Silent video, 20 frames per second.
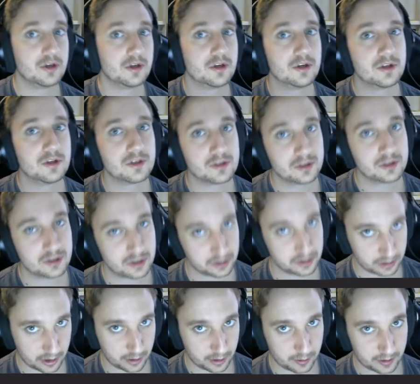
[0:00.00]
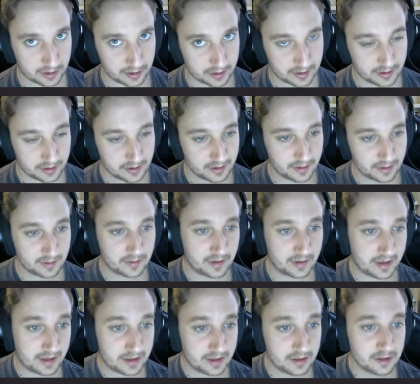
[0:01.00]
slower,
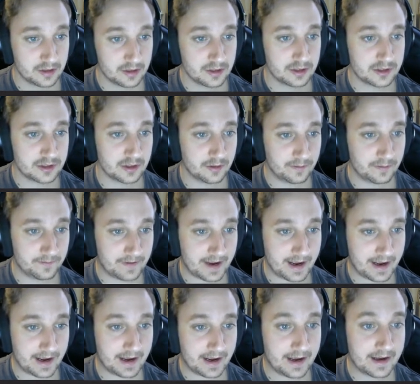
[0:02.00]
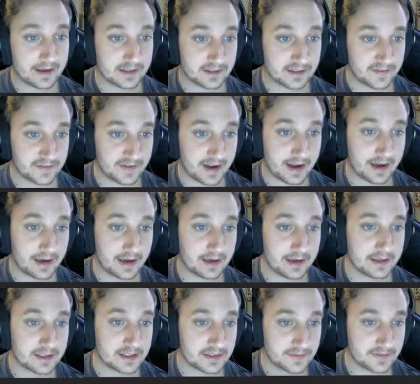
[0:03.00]
right? So fast,
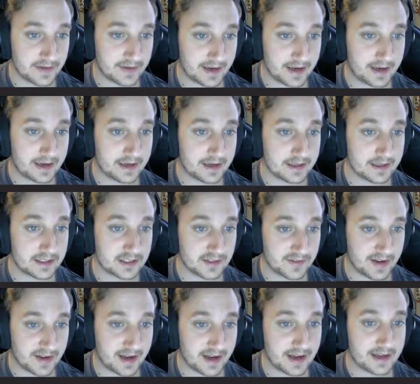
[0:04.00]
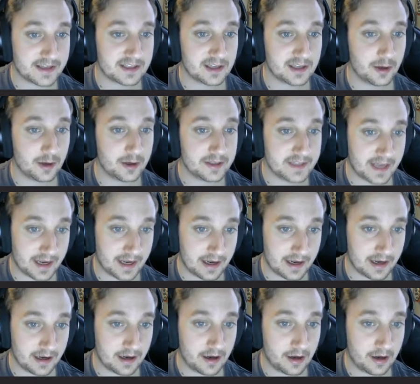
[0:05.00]
fast, fast, fast. Slow it
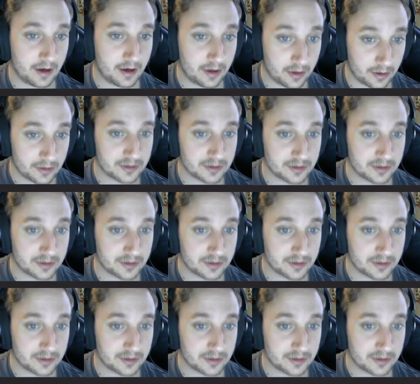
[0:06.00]
down.